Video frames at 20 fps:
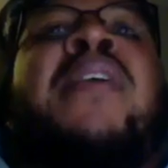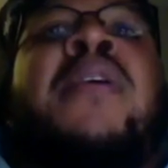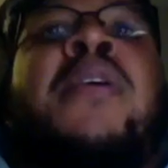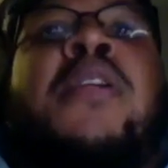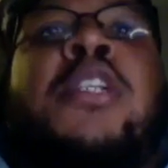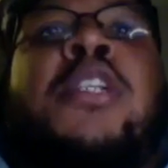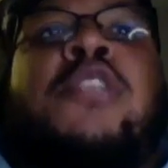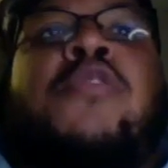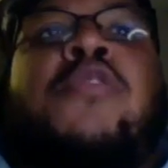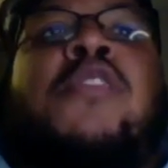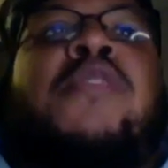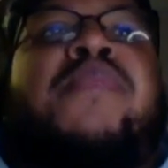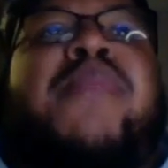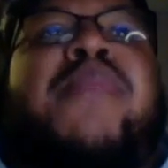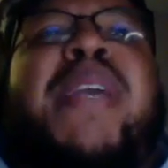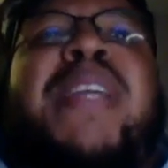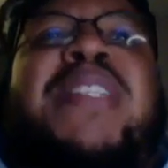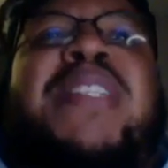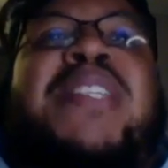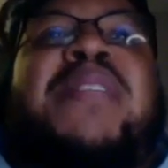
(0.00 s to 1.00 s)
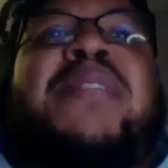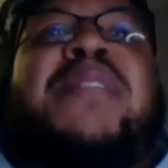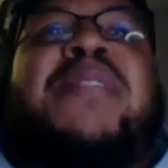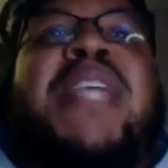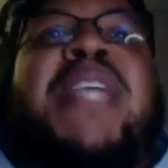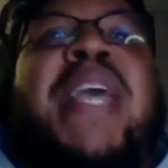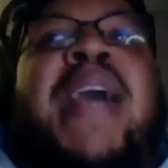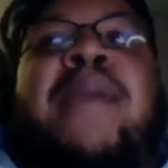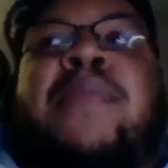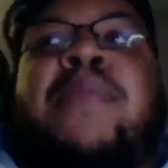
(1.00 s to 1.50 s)
Joel Embiid should
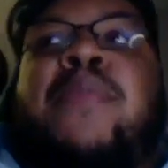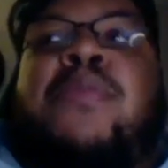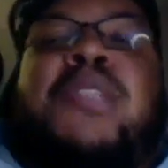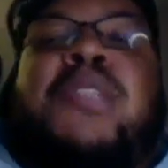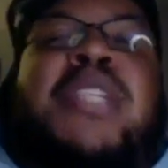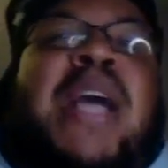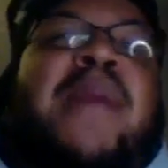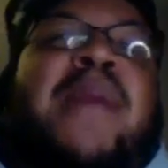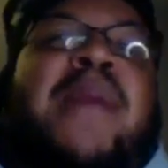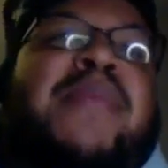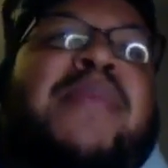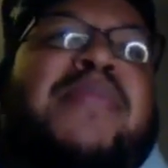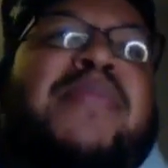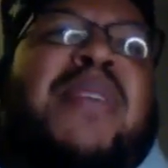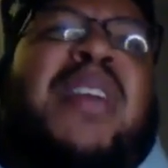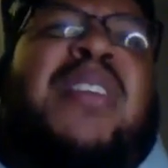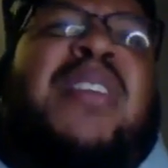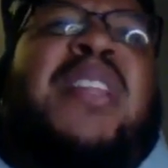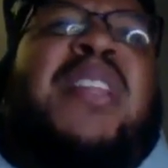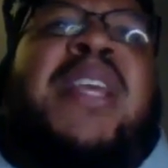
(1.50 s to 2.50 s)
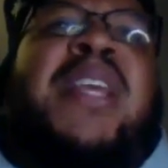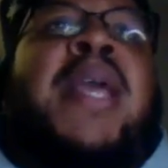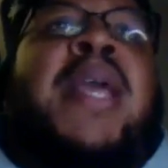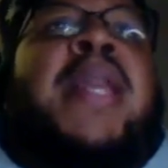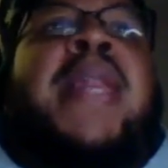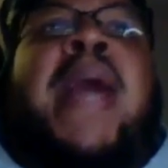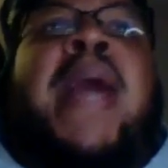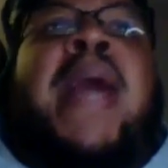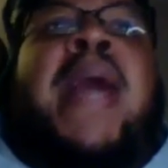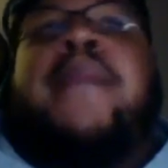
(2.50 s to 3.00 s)
say I'm the most dominant player in the league and
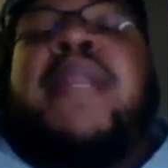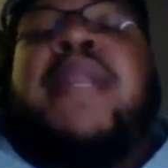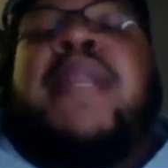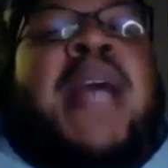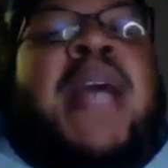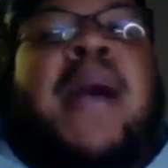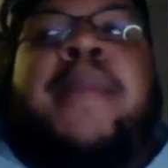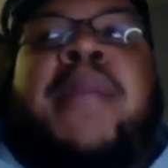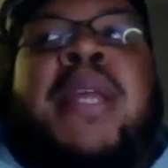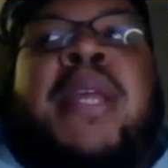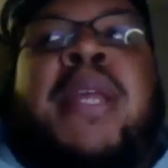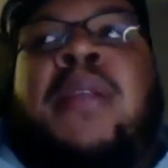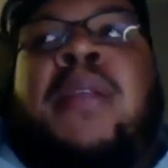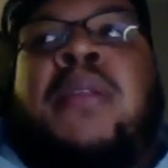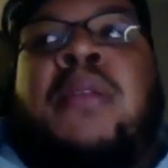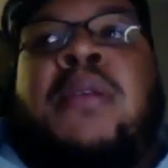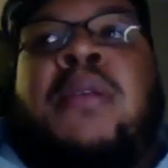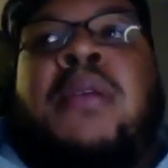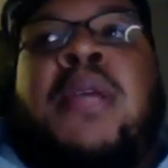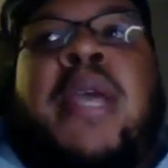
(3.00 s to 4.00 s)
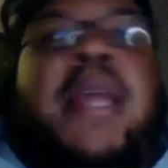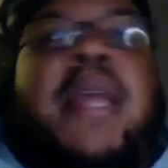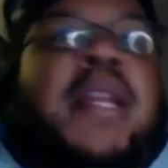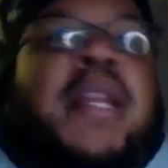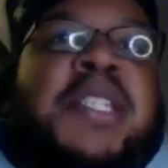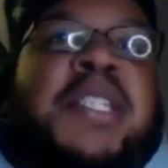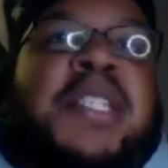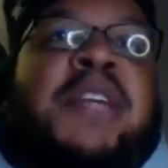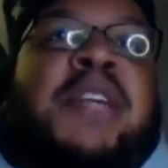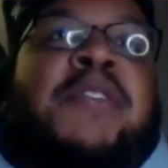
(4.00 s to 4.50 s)
not be dominant in a
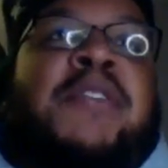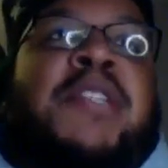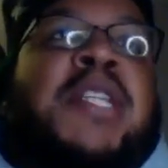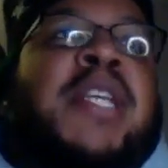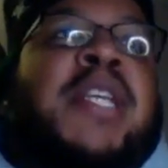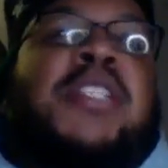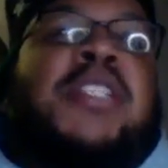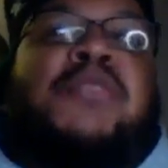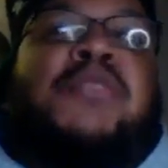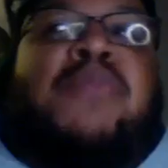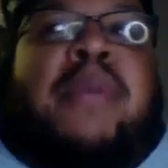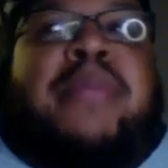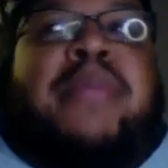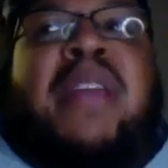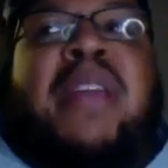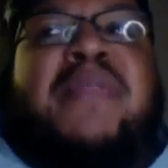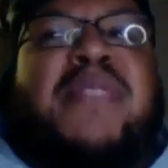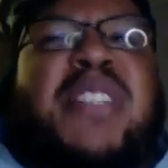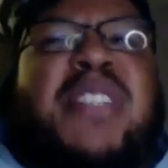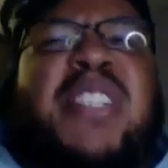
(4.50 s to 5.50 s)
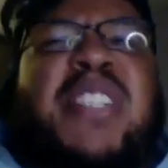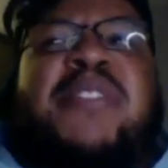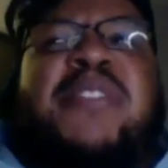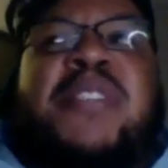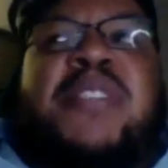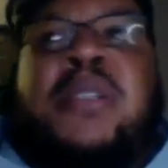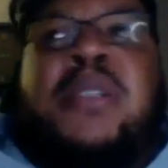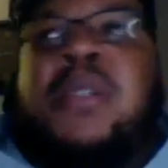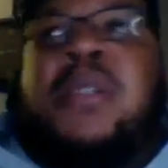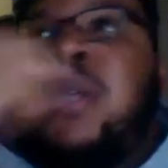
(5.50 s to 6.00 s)
series and get swept out of a
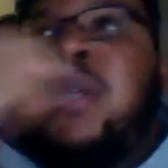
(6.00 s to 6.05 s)
series.